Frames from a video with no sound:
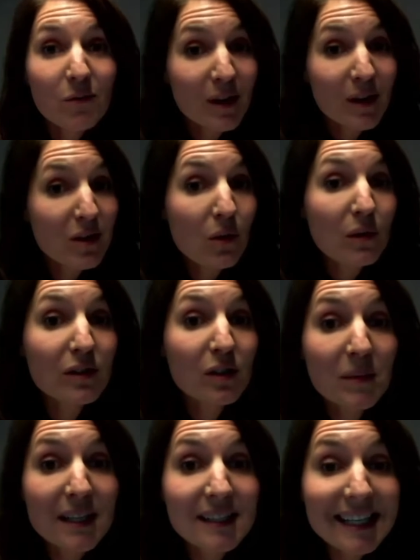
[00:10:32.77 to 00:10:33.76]
5G also
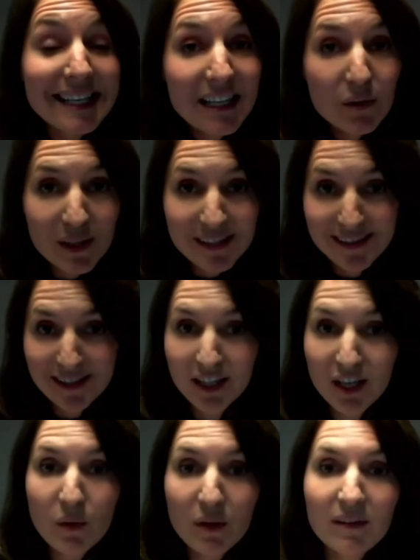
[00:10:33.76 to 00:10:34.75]
means increased
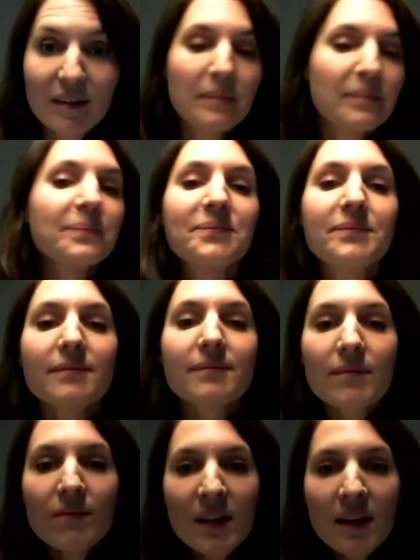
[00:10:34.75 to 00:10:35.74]
security.
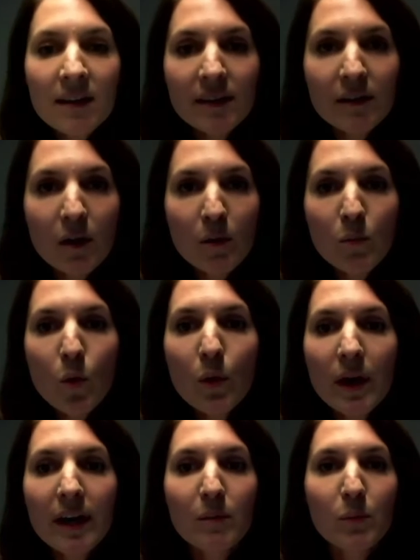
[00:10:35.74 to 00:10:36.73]
There are
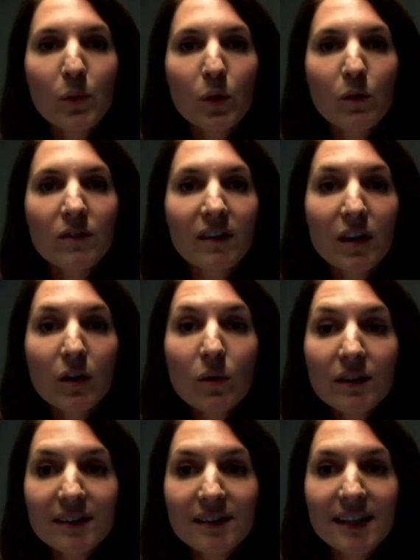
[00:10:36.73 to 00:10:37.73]
more and improved
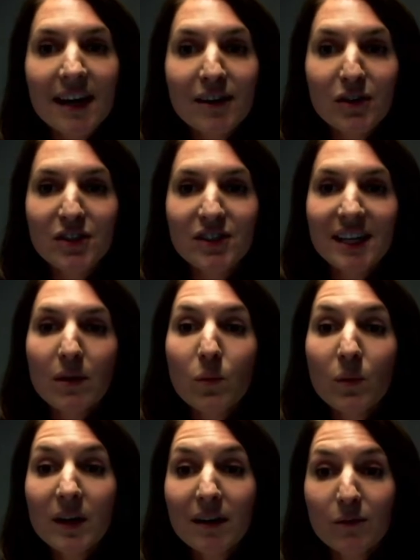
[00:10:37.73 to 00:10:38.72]
security standards
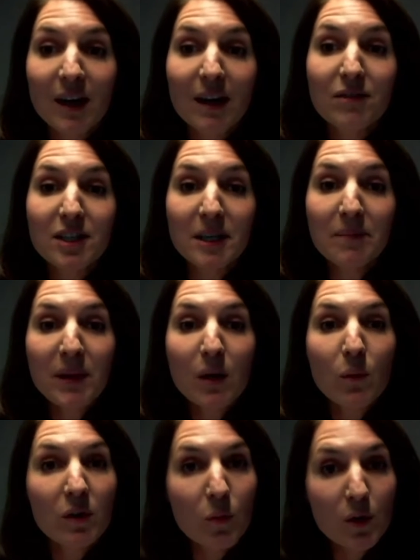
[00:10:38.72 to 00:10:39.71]
with 5G
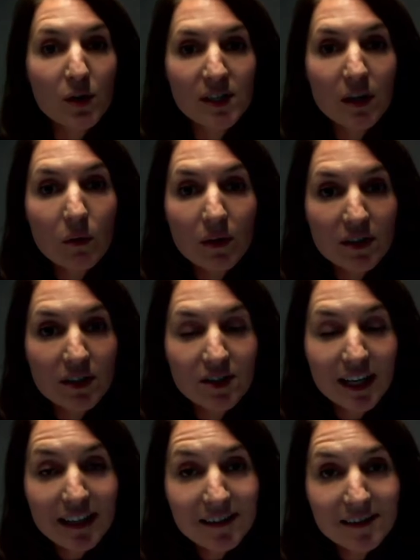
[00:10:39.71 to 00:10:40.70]
with more security
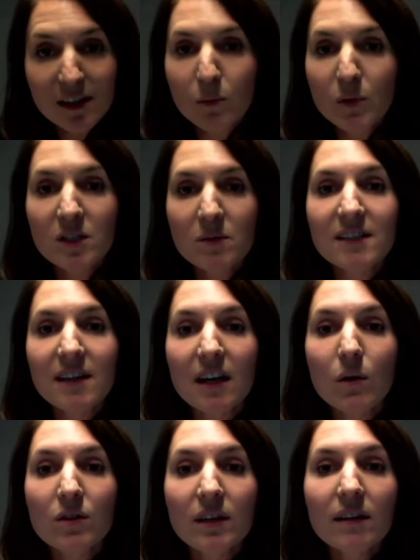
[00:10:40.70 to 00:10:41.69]
checks, which means that
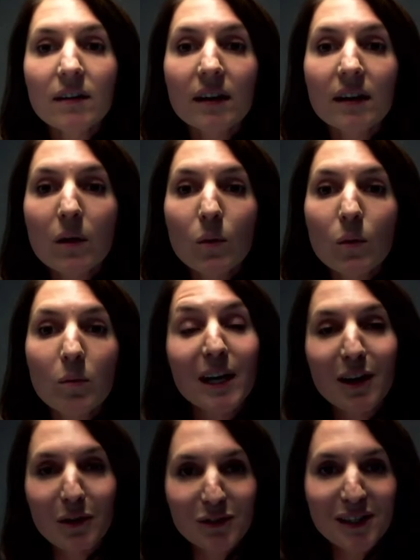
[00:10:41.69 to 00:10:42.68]
your data will be a
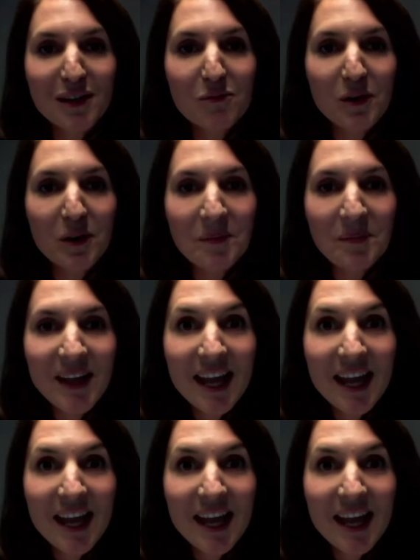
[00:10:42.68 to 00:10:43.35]
lot safer.